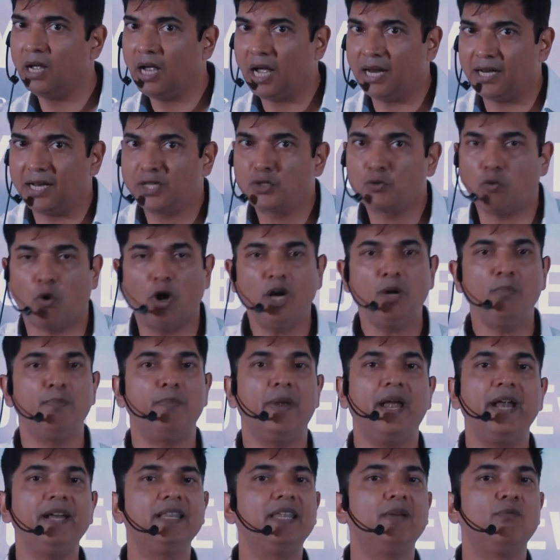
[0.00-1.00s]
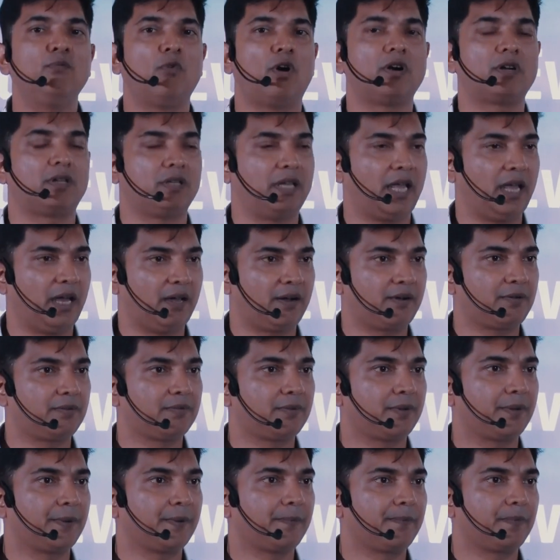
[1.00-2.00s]
And that's what made them what they are.
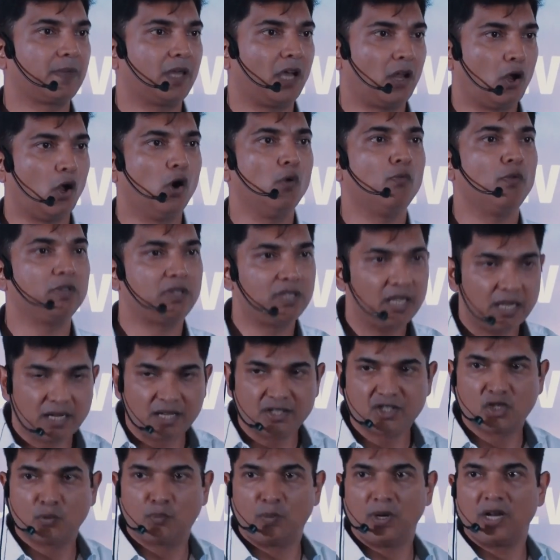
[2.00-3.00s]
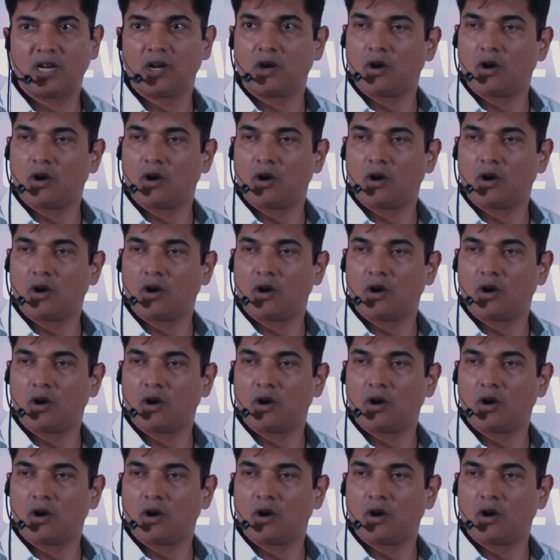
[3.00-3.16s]
Along with their discipline,